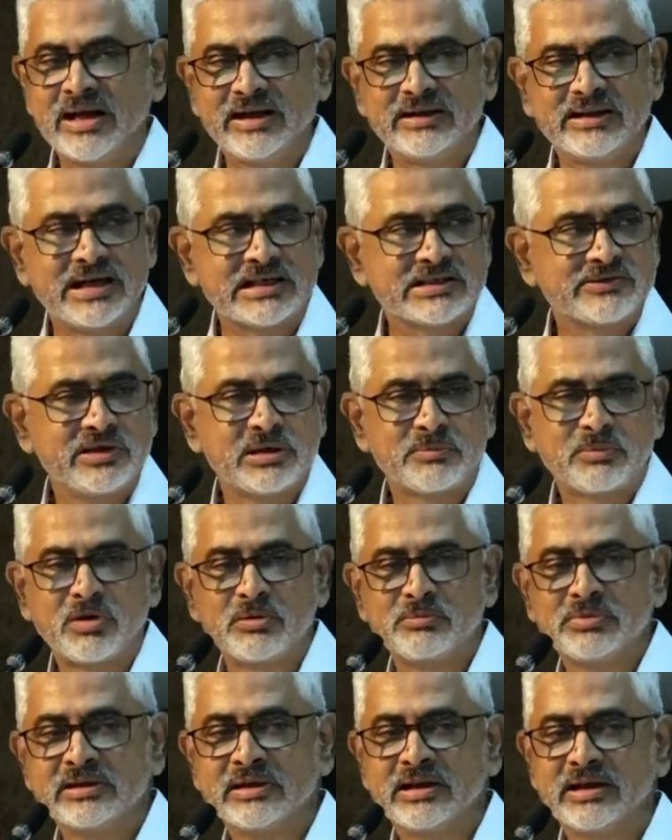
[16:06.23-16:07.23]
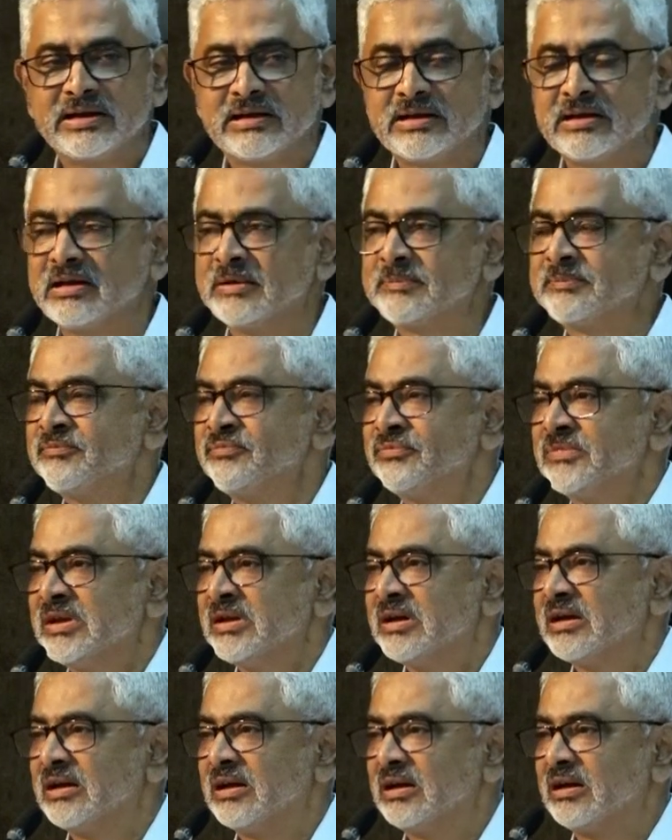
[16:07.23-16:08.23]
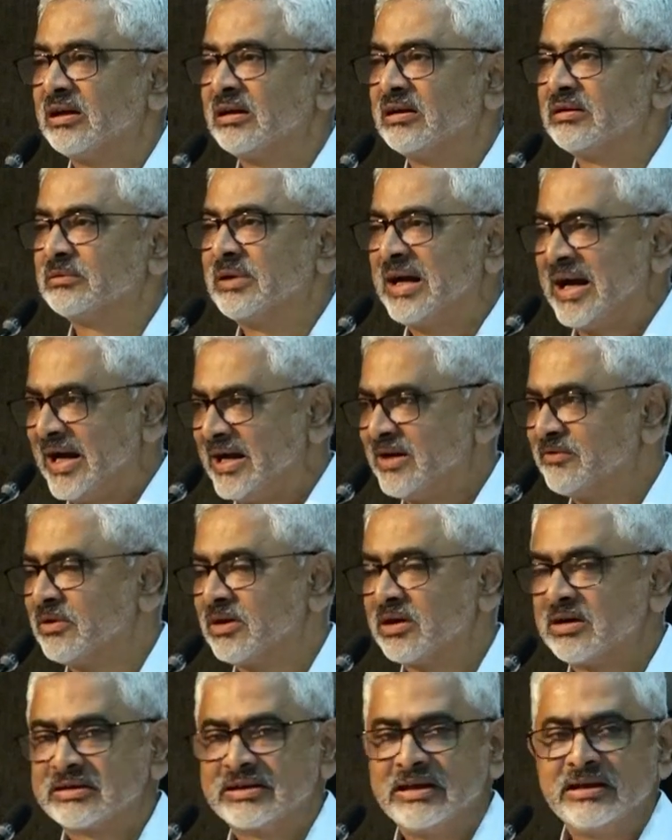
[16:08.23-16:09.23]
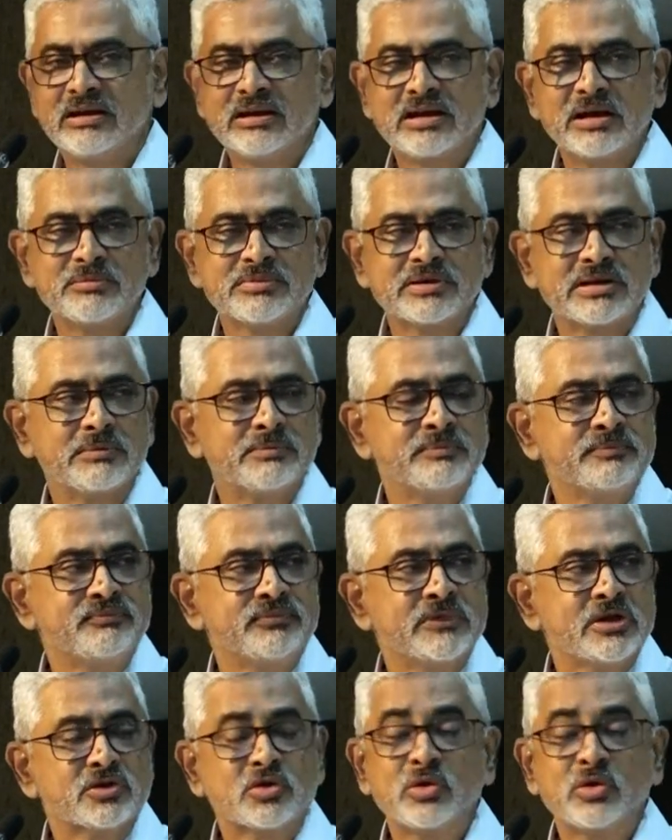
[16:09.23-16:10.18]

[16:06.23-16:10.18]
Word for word: And that's where probably that uh, uh, advert thing comes up.